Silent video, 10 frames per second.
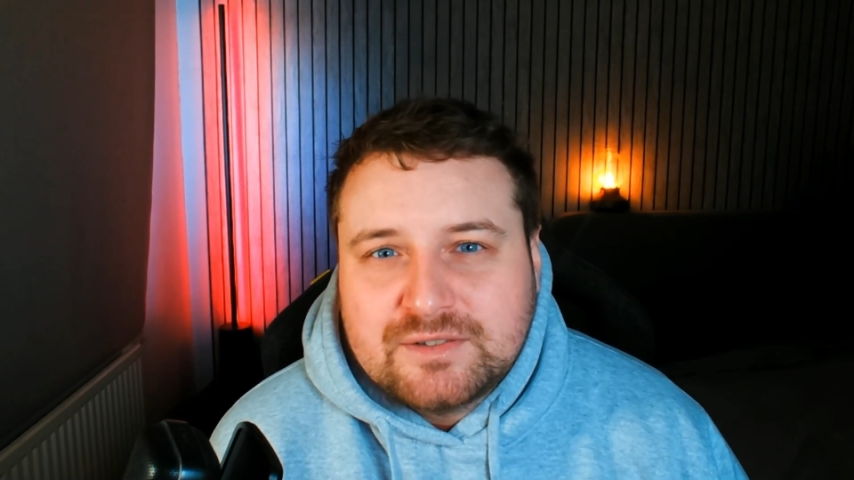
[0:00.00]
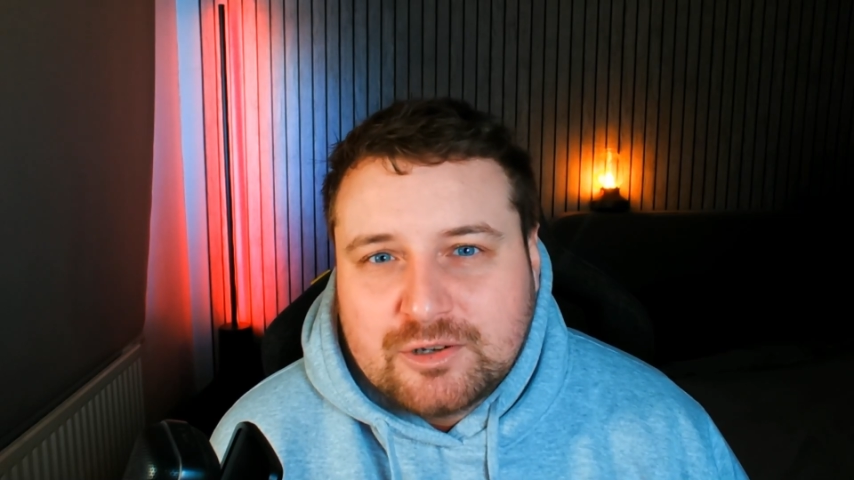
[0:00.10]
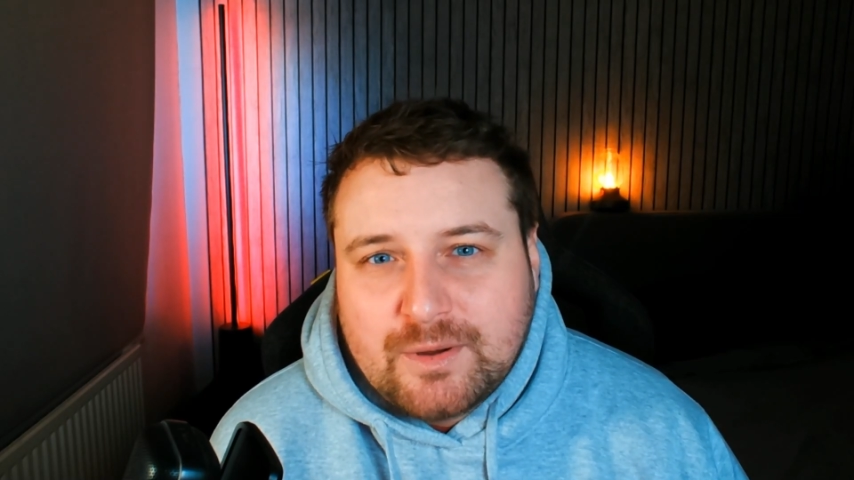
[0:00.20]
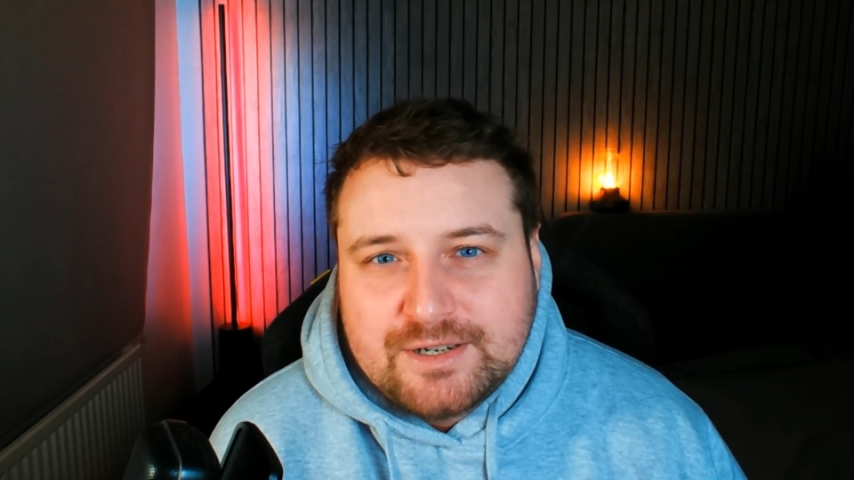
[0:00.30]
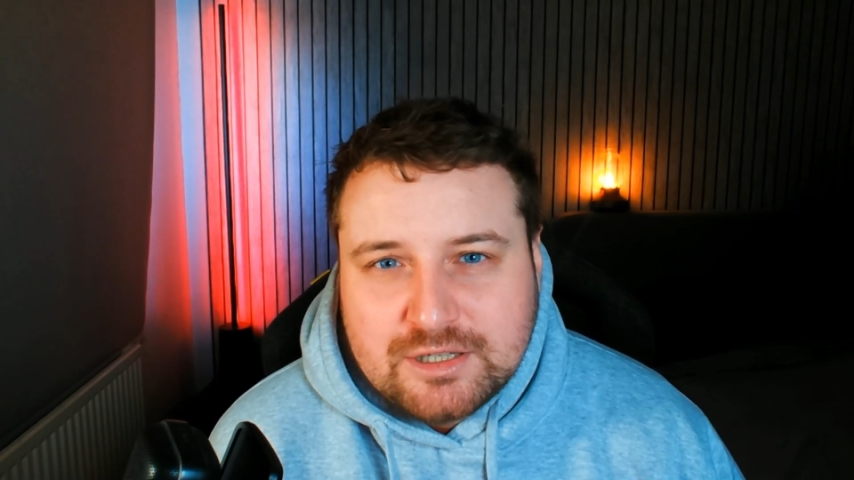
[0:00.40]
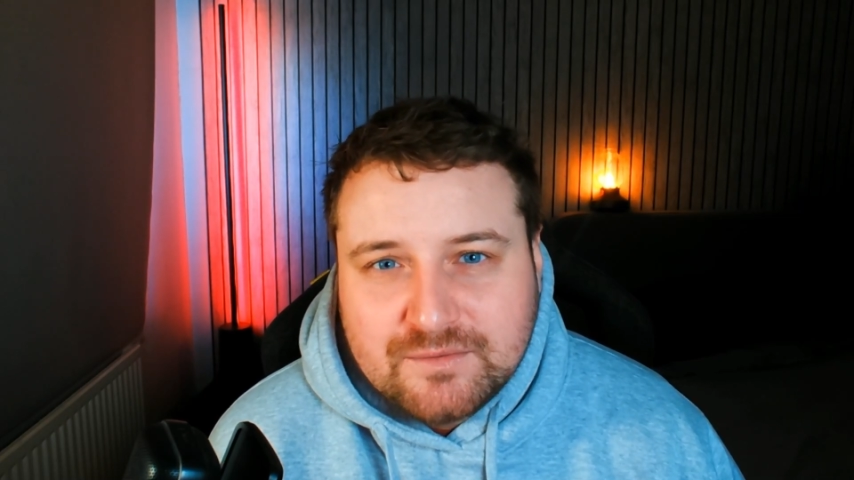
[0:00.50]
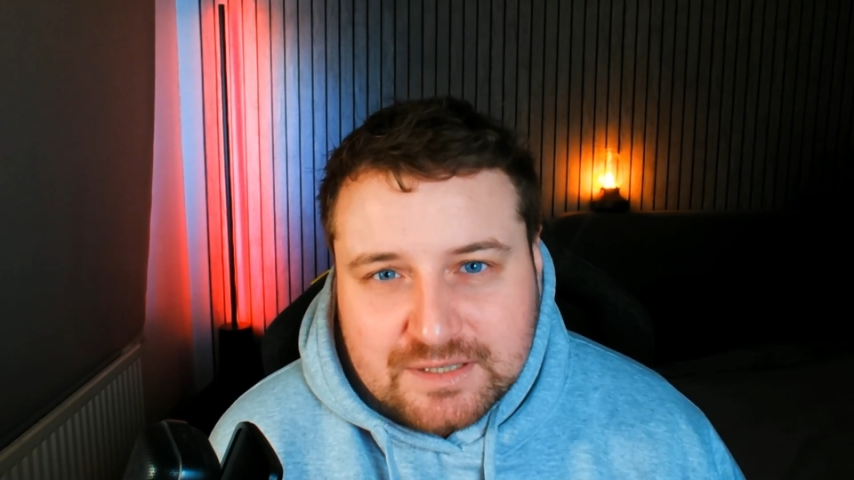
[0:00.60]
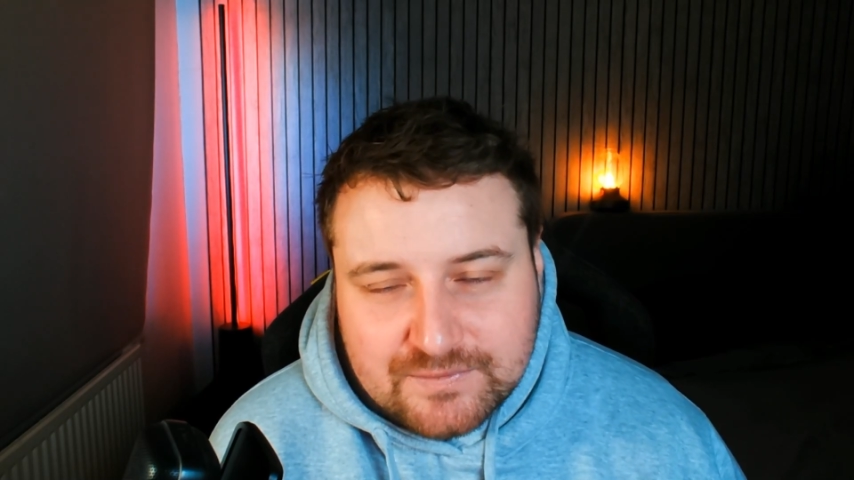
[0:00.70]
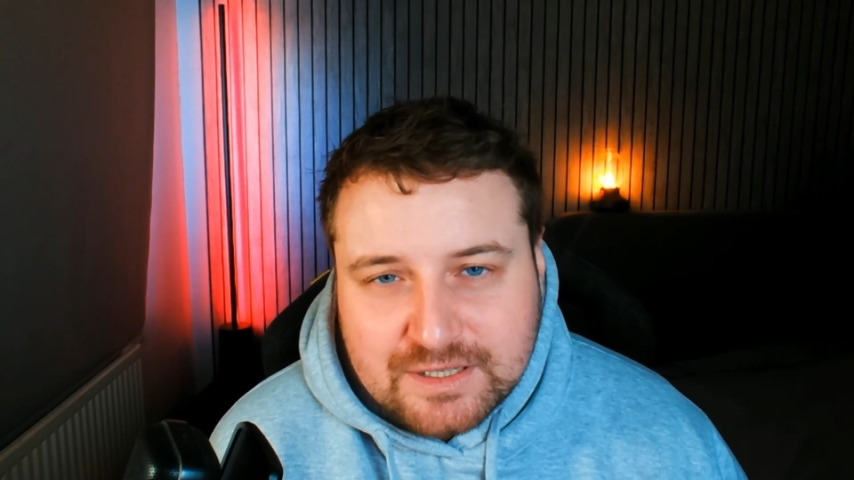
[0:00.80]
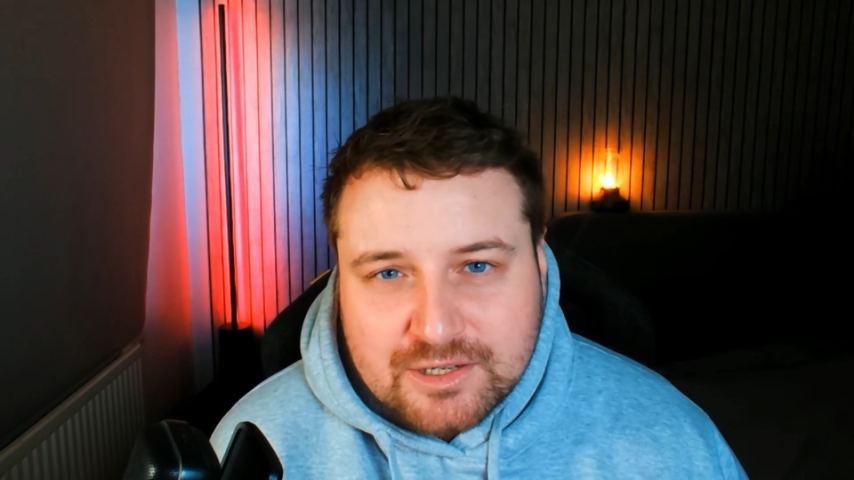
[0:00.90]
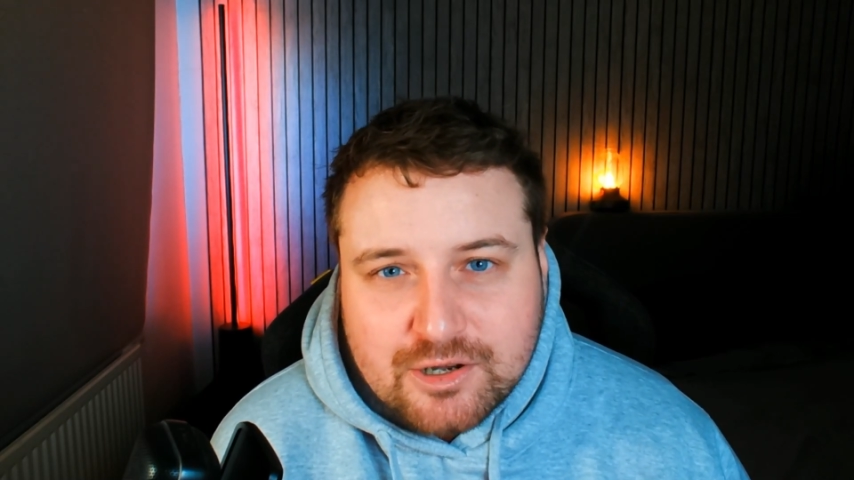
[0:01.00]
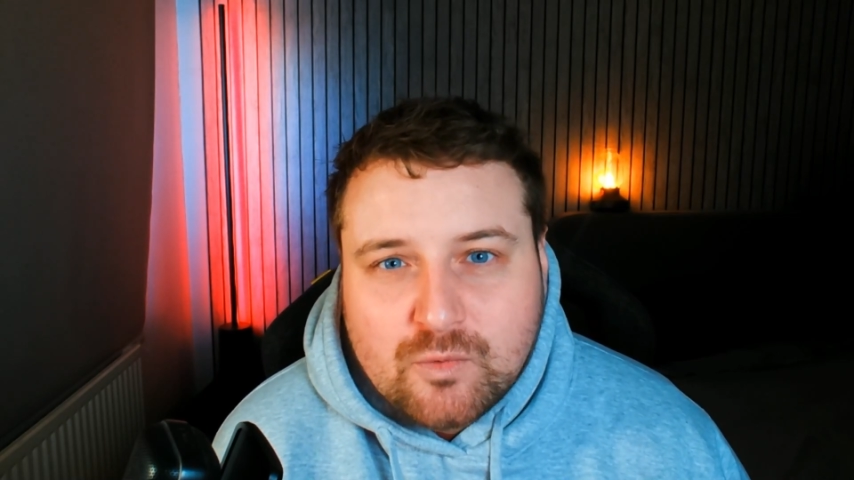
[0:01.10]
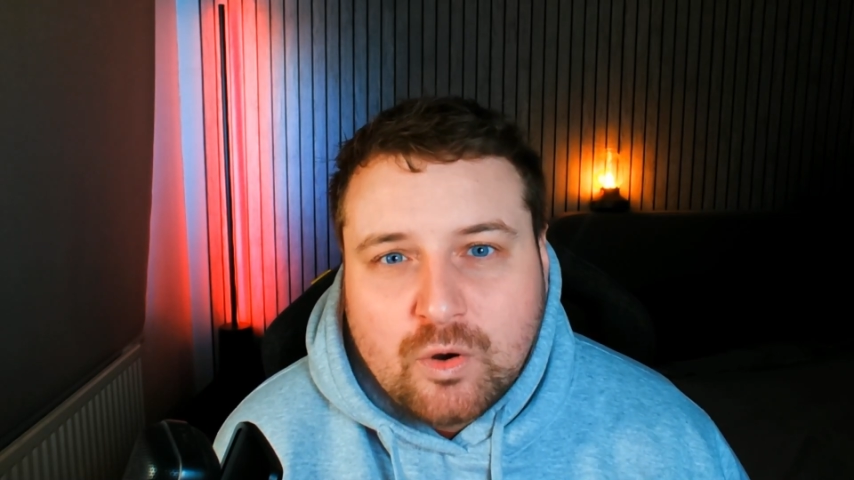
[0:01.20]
for the question of this video.